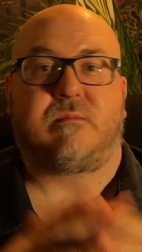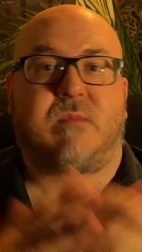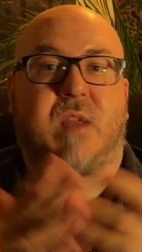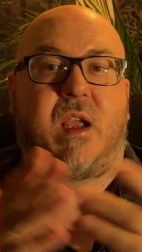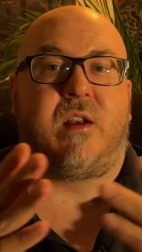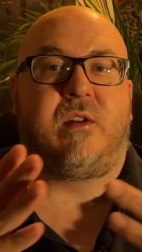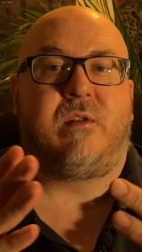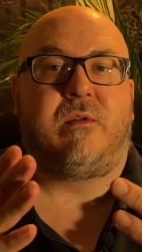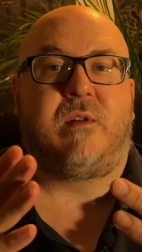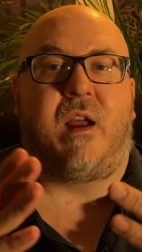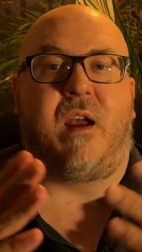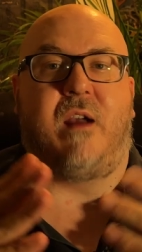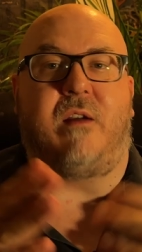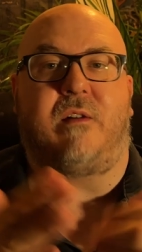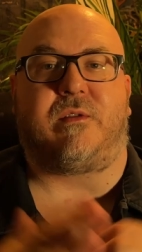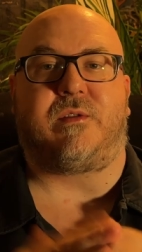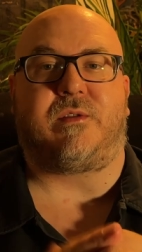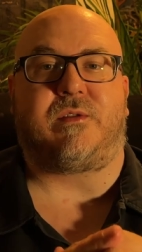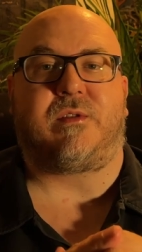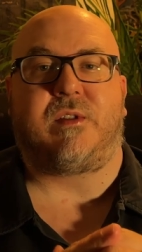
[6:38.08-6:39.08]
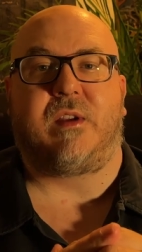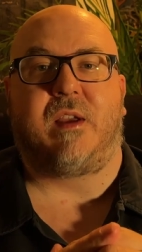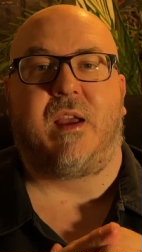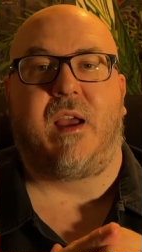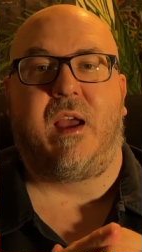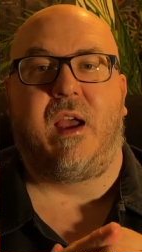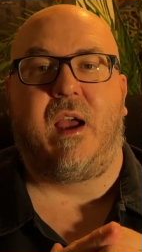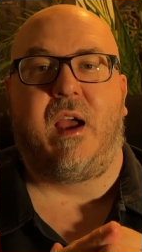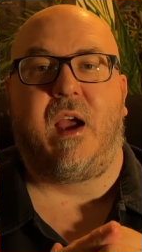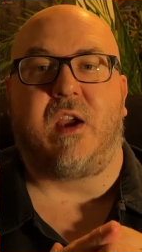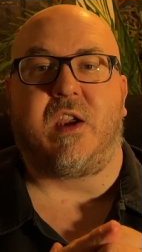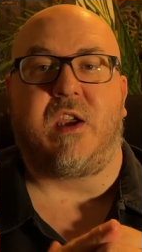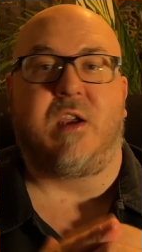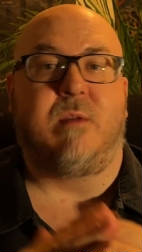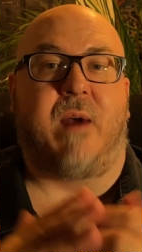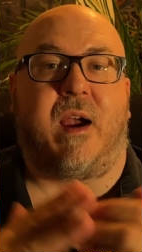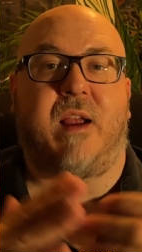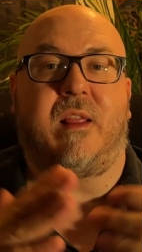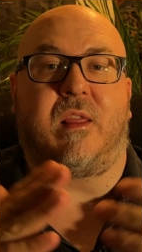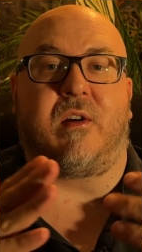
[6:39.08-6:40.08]
And who knows, you
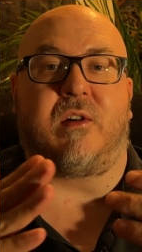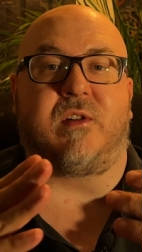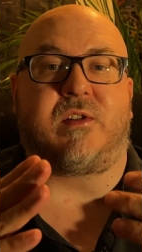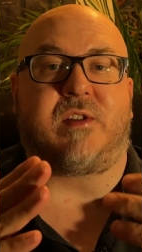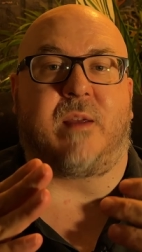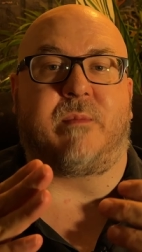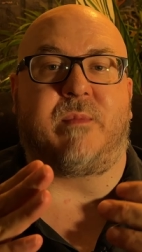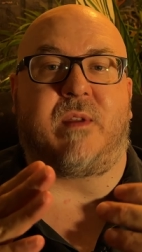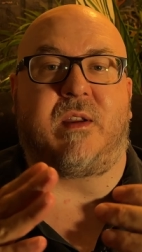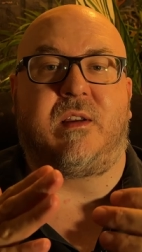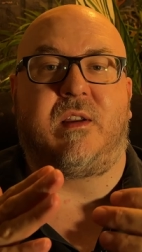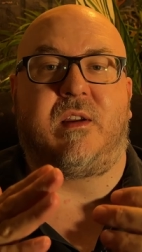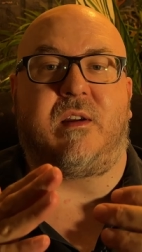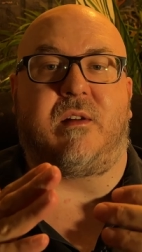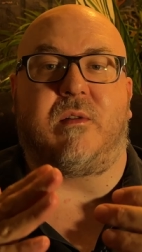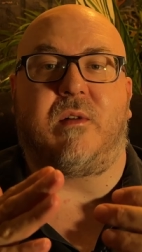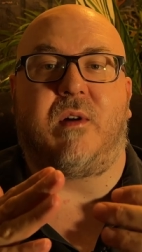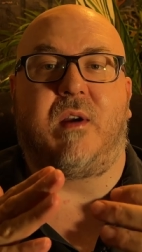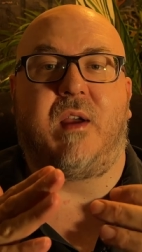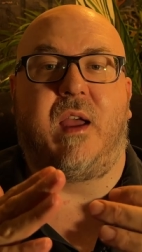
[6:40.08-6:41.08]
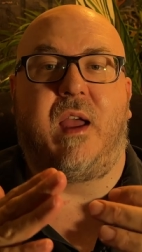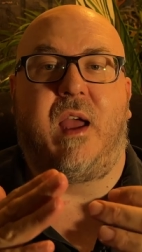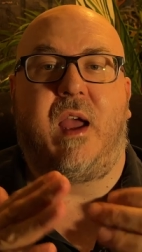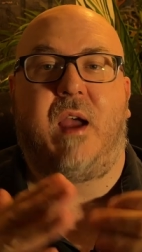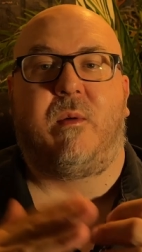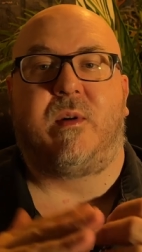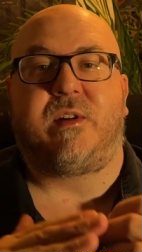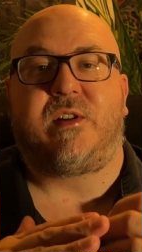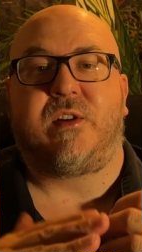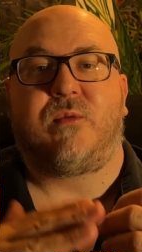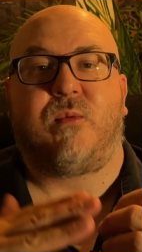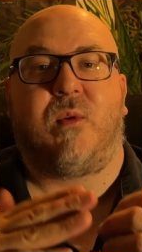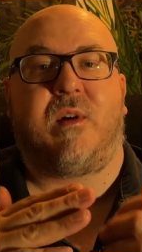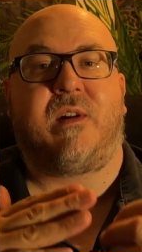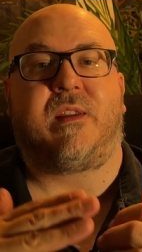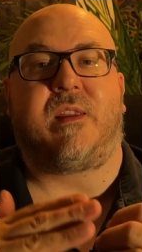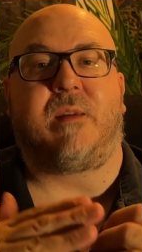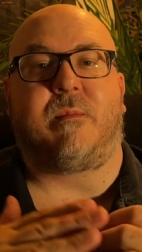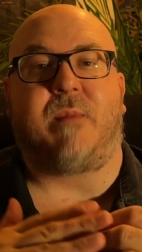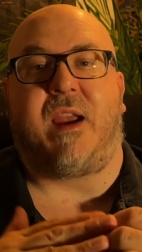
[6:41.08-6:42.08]
might learn something new, which is
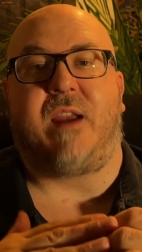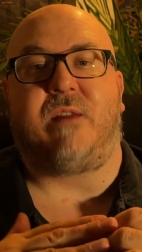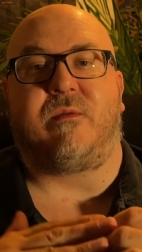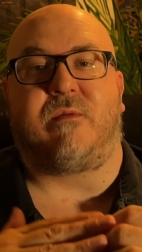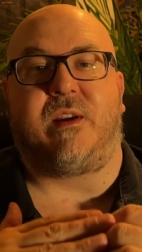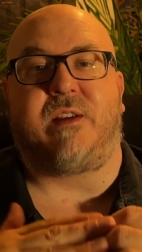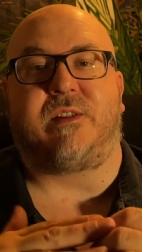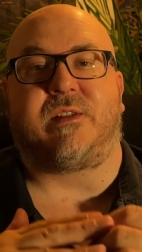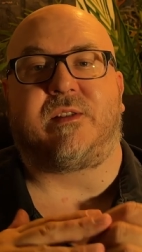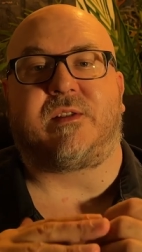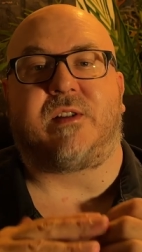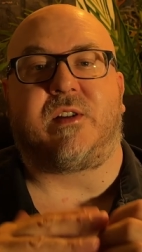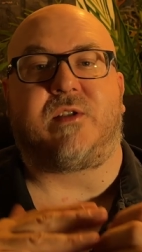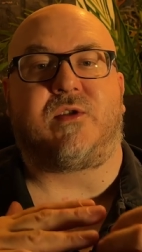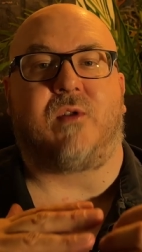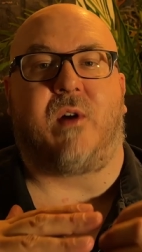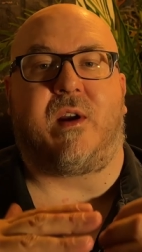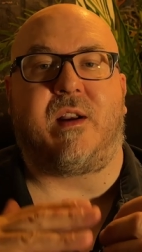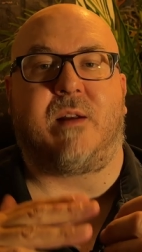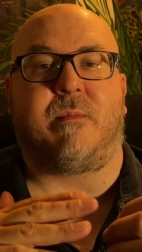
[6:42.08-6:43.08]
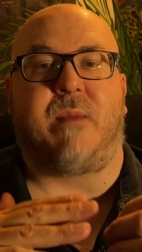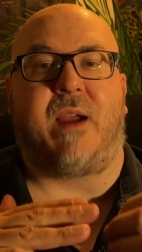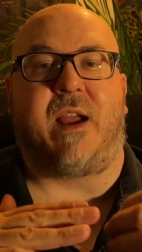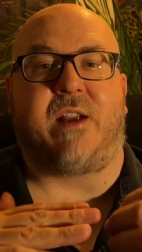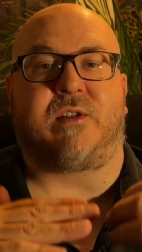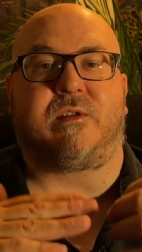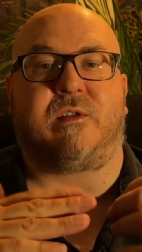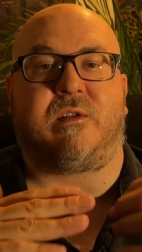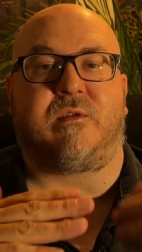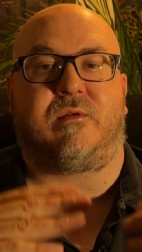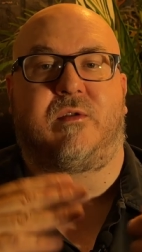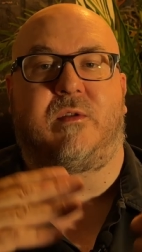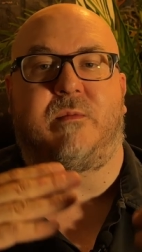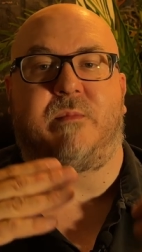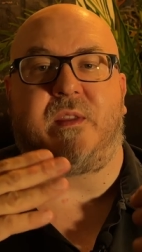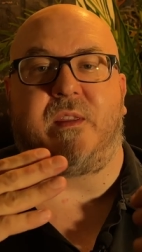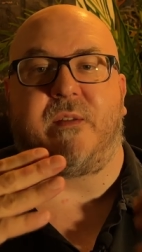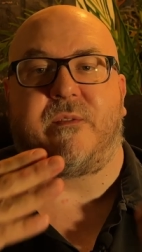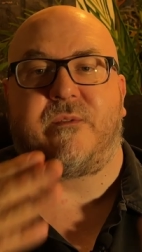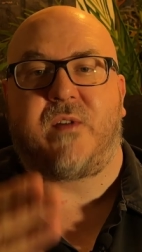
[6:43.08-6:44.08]
one of the main reasons to join a magical group
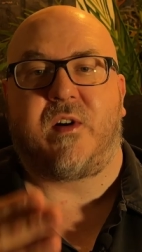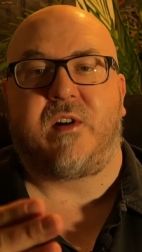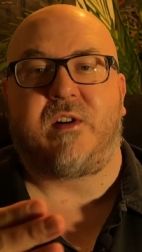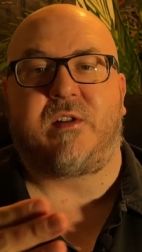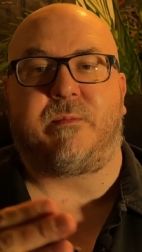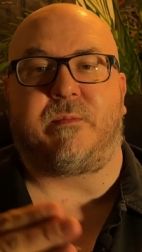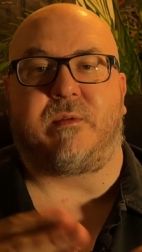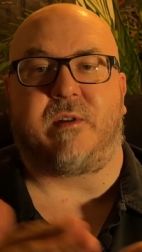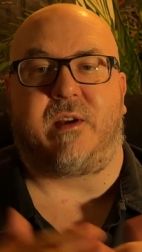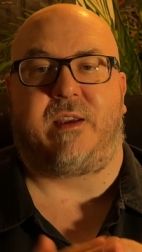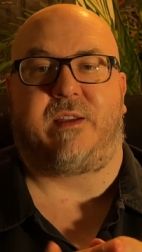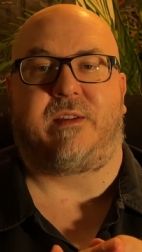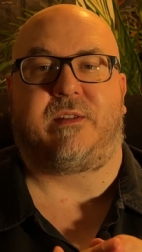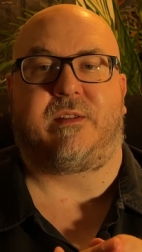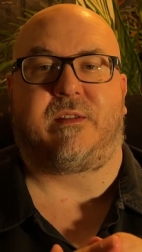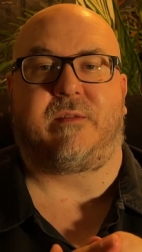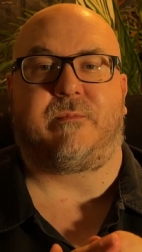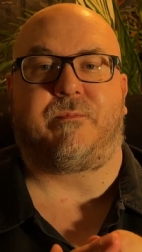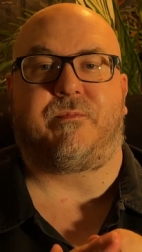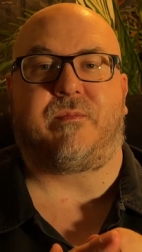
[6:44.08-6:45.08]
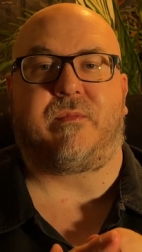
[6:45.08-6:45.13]
in the first place.